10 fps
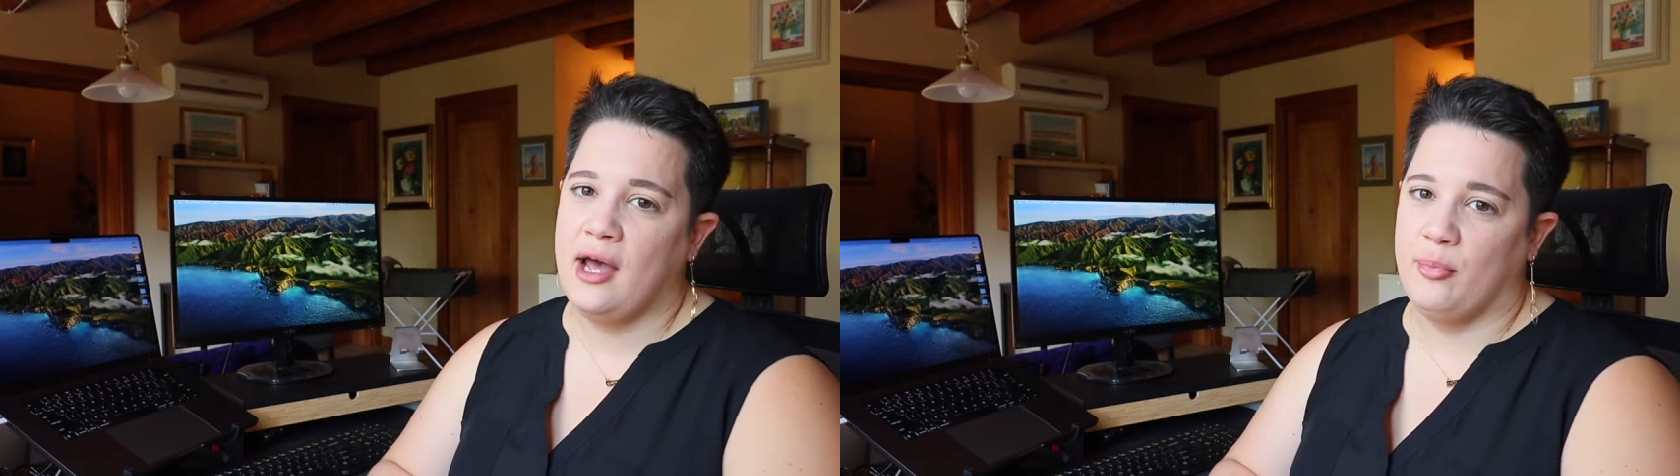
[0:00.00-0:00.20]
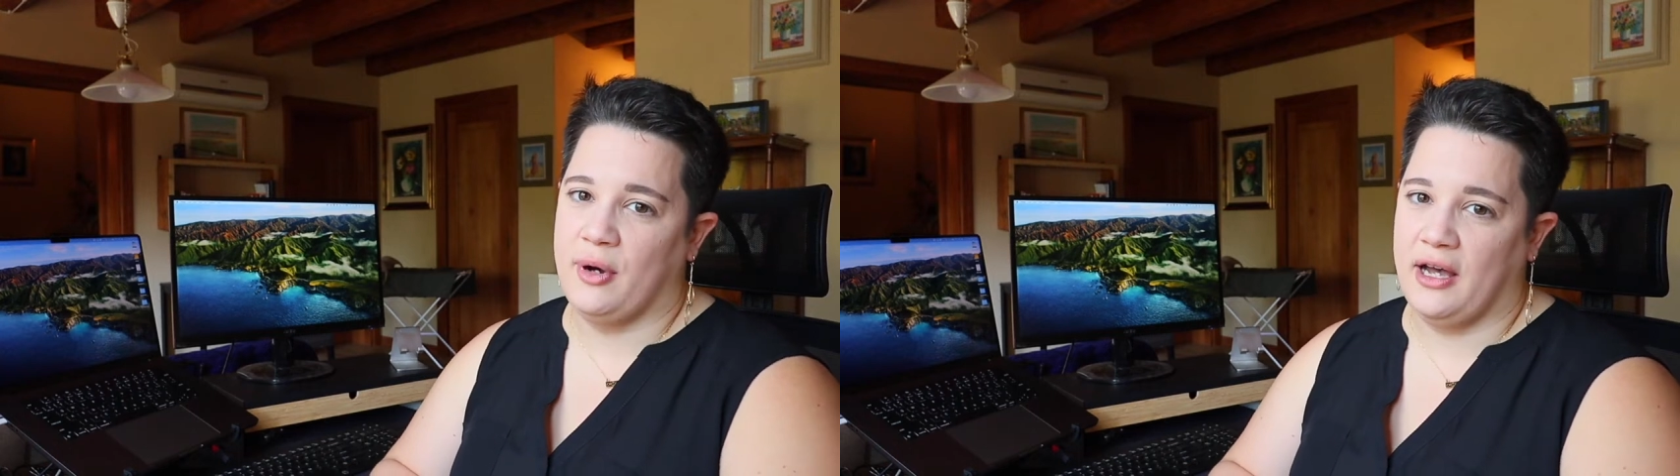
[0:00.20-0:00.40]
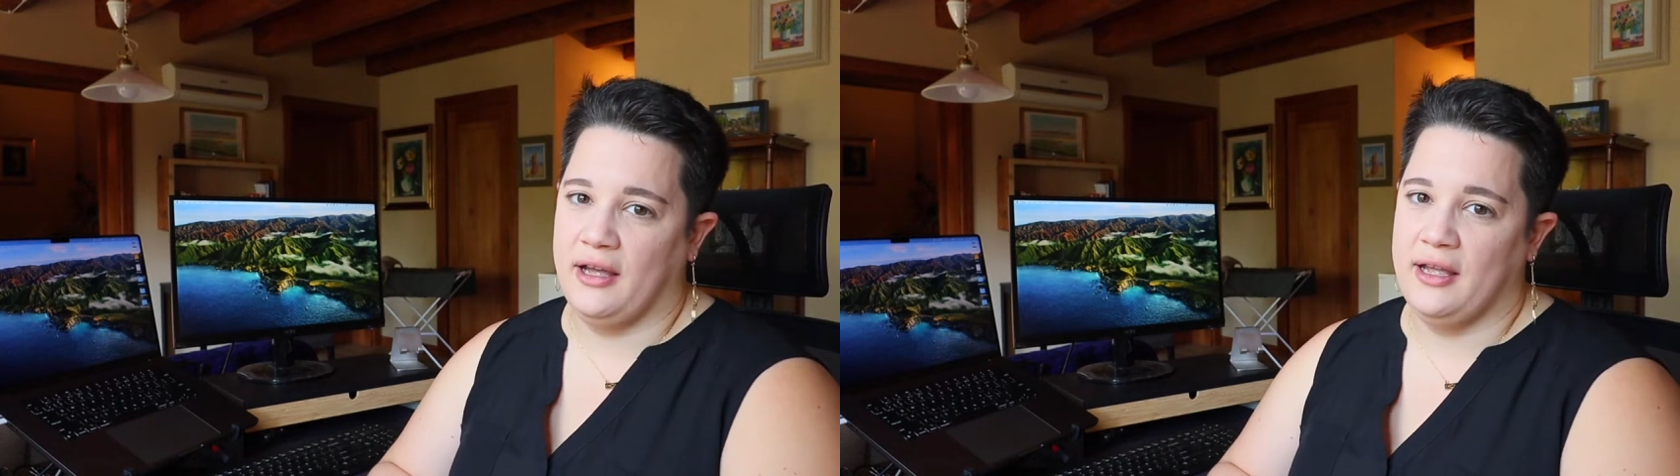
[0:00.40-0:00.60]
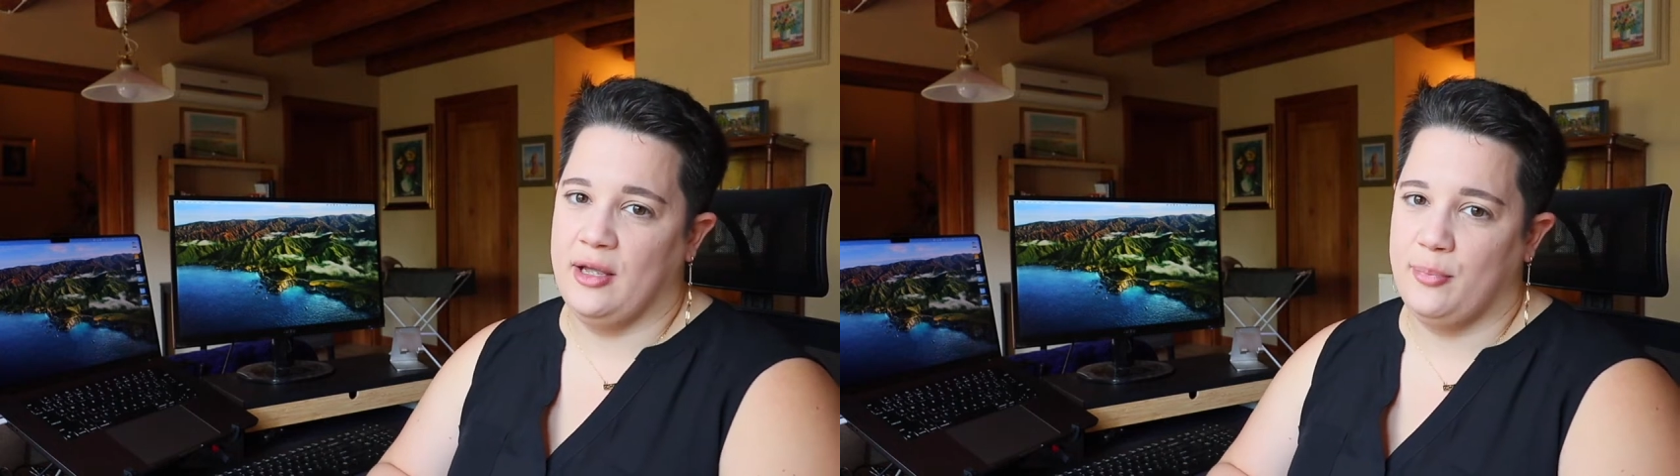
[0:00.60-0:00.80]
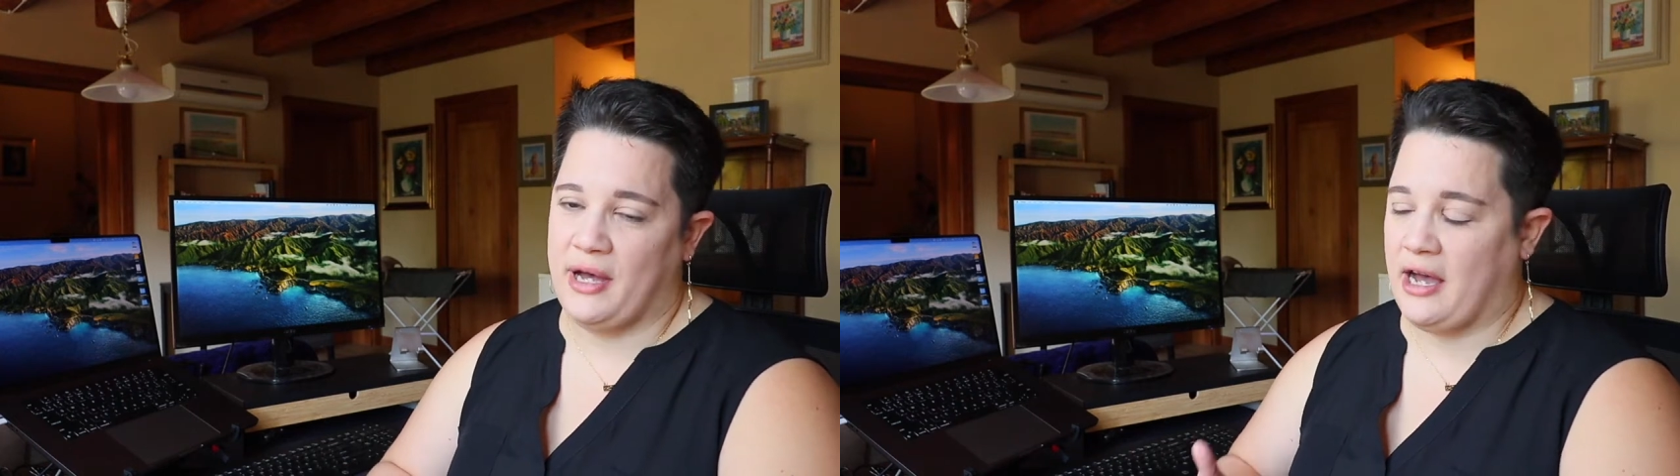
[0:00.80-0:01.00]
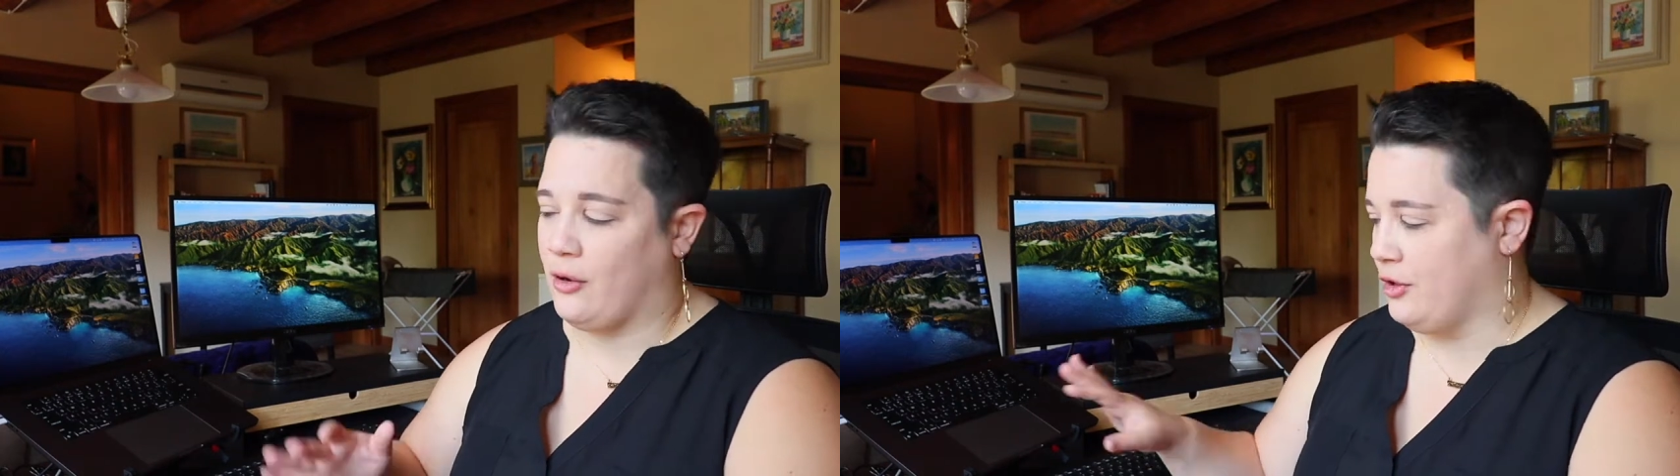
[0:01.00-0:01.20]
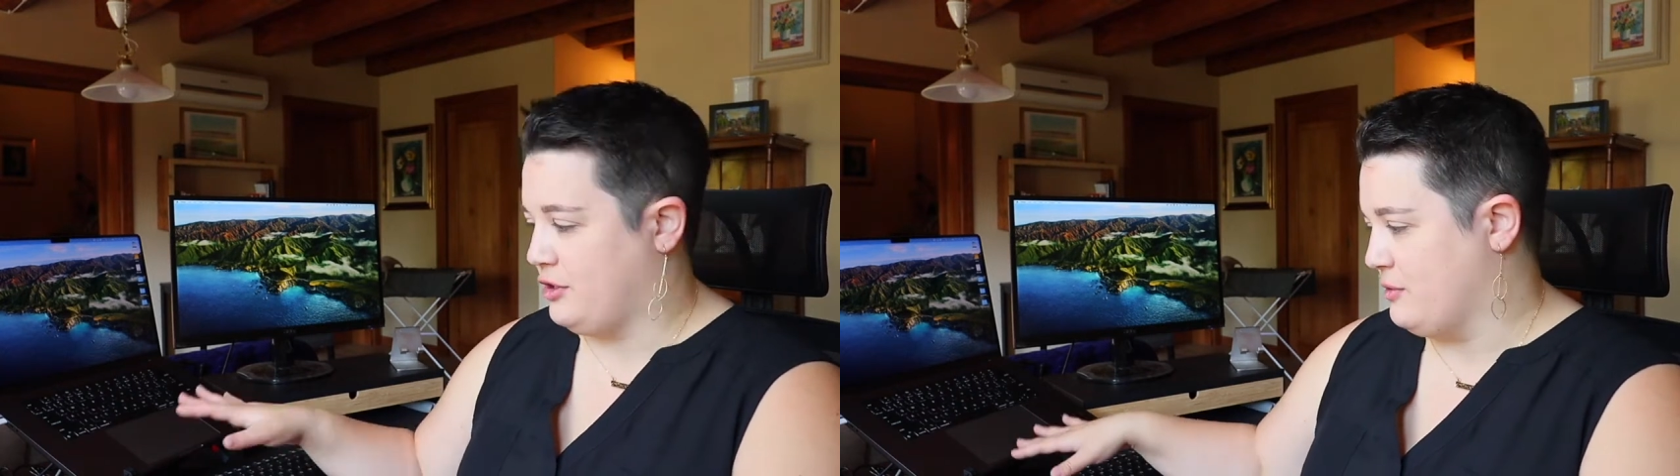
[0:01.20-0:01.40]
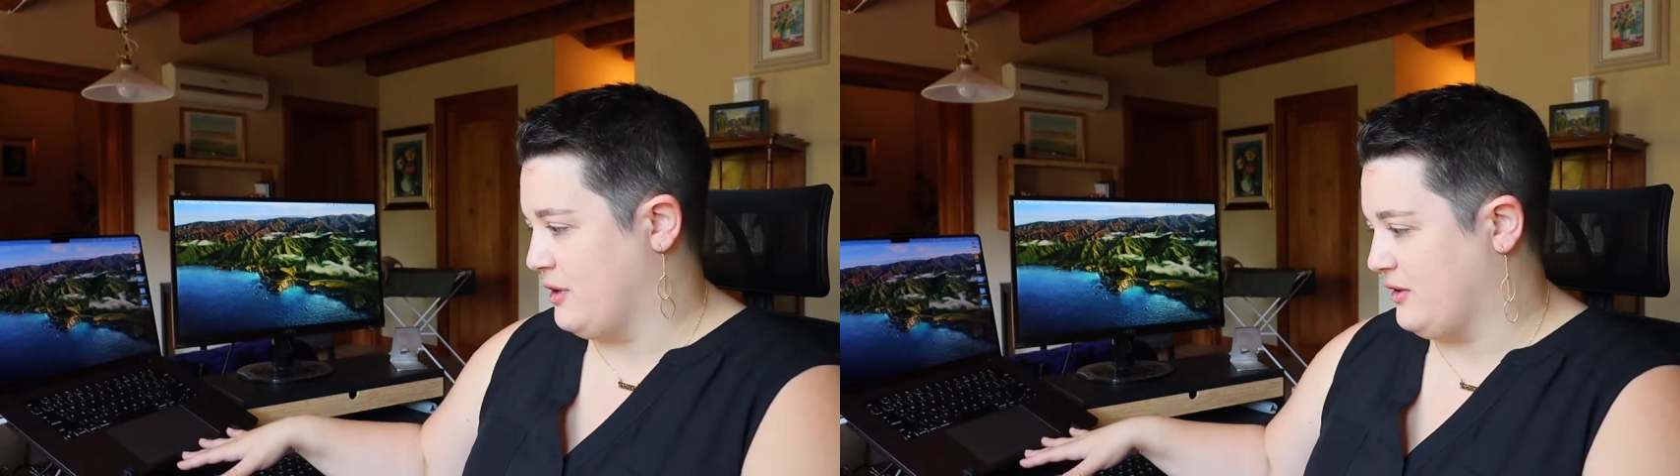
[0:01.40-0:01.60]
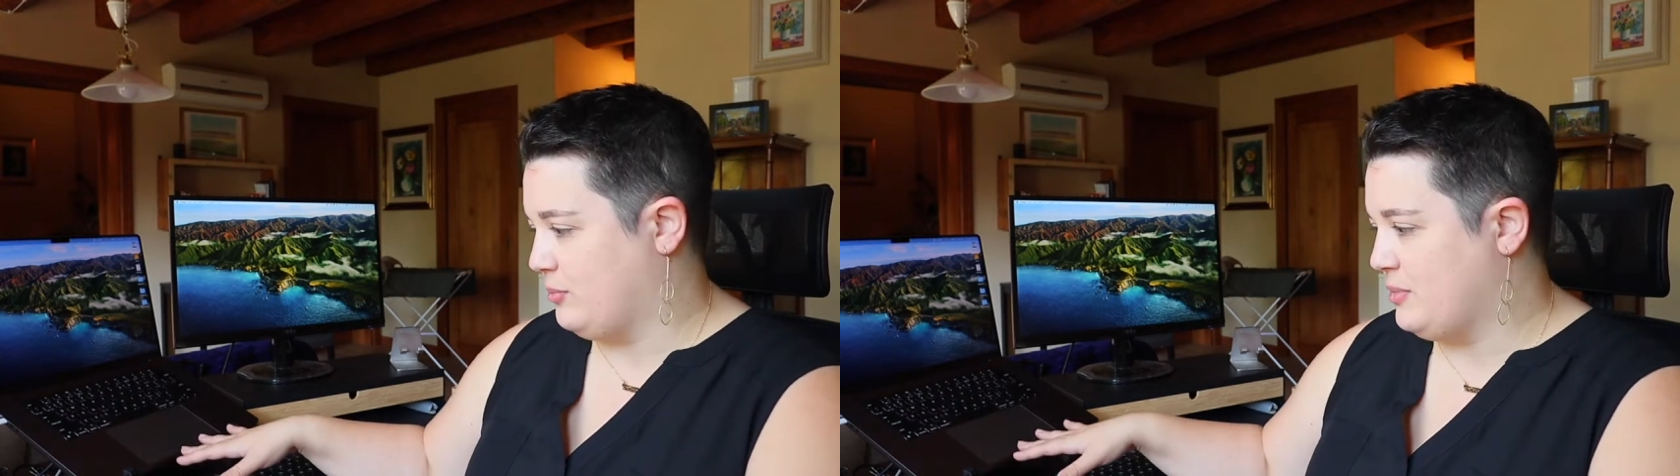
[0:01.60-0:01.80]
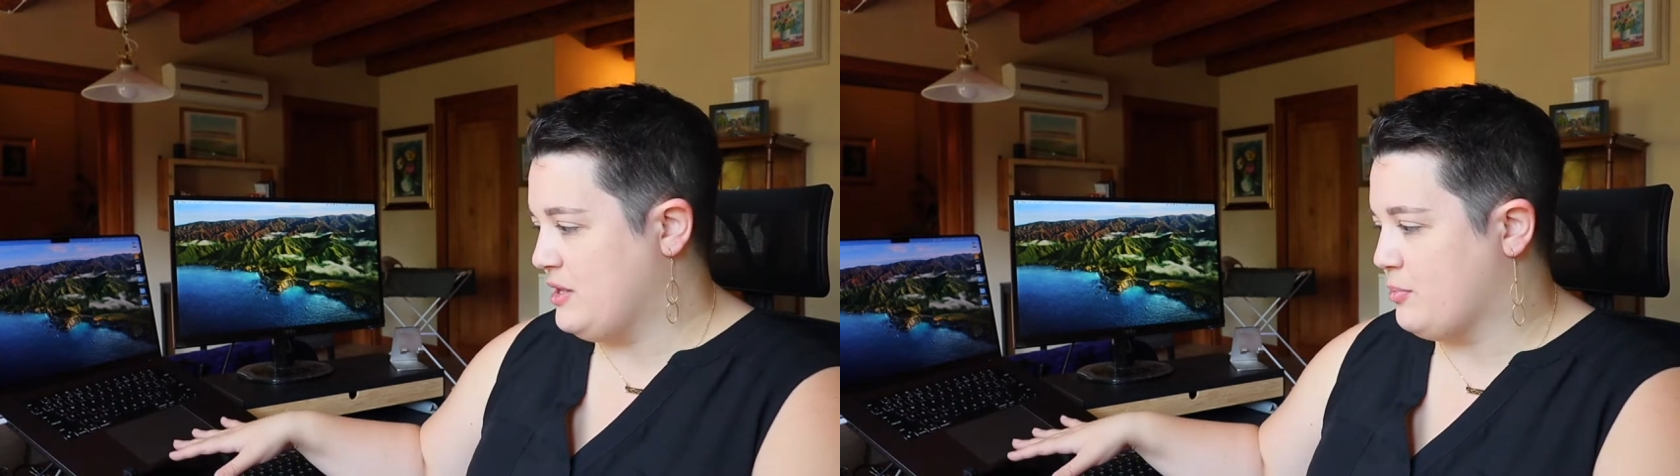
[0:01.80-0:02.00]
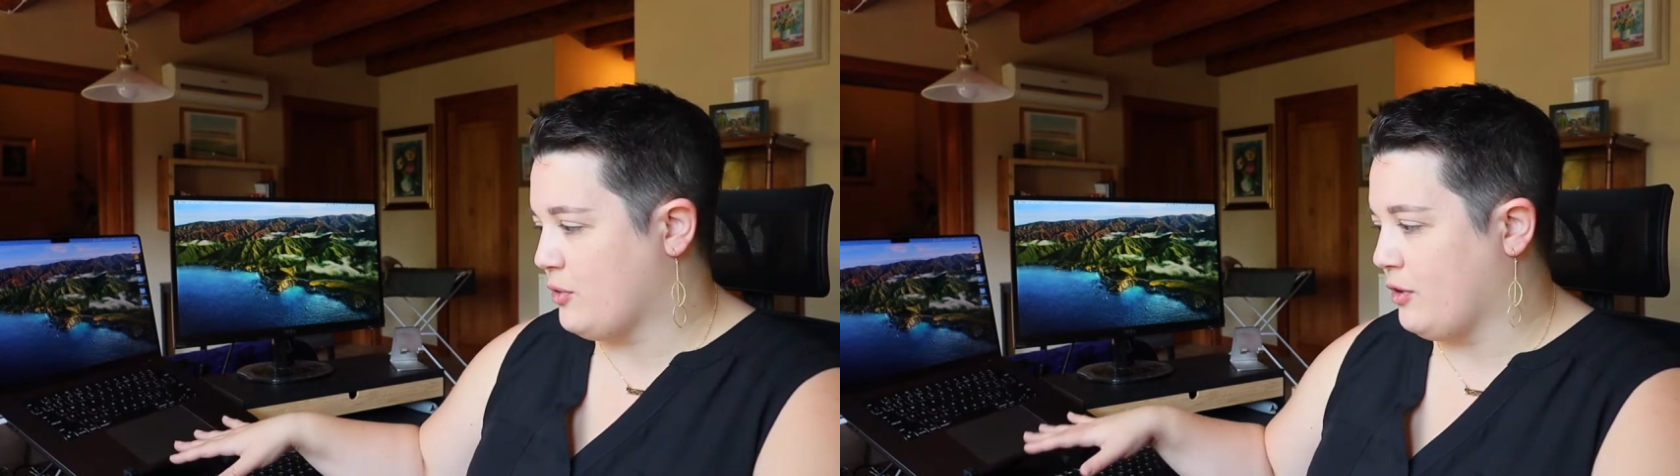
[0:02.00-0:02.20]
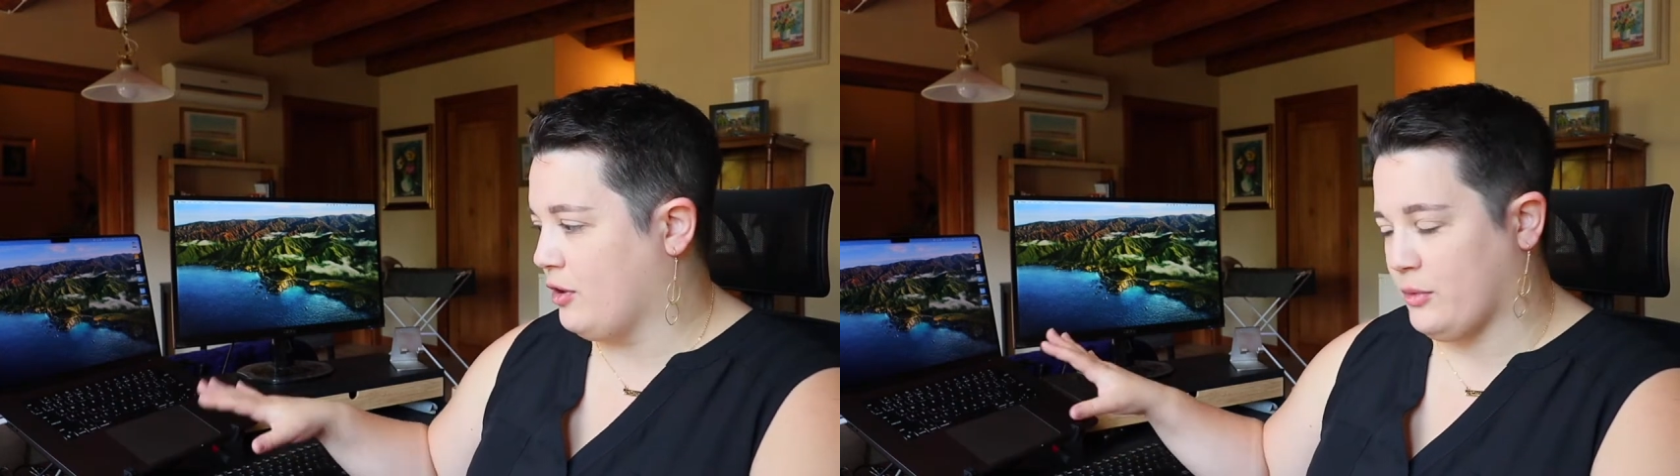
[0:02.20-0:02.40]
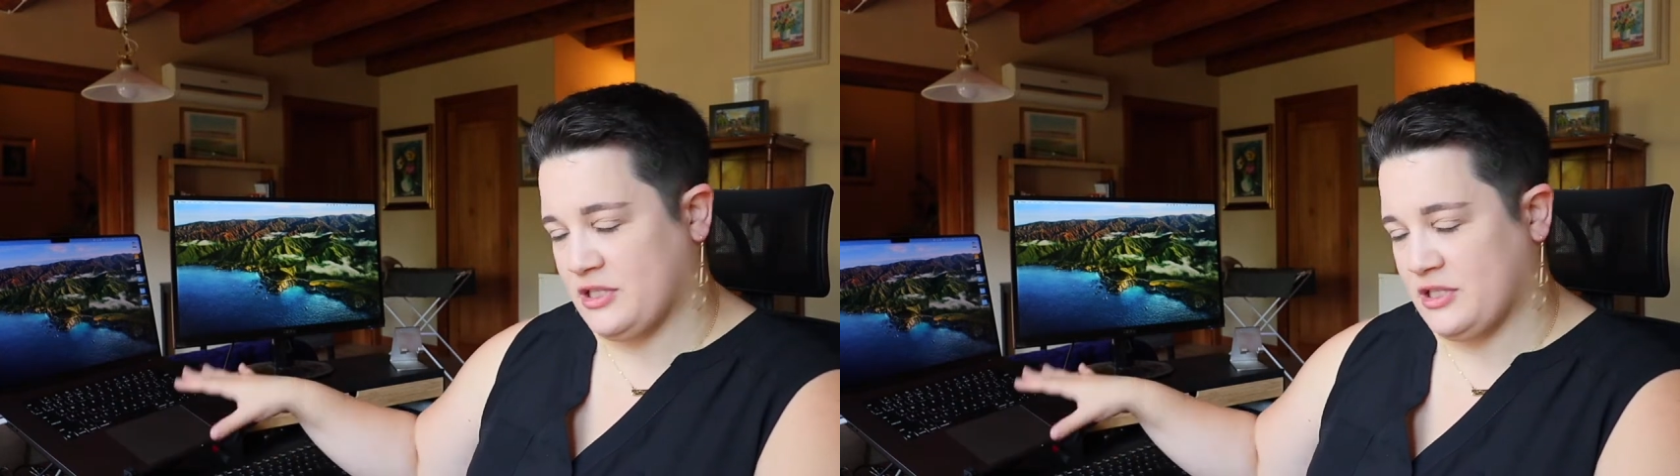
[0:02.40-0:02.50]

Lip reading: my powered USB port,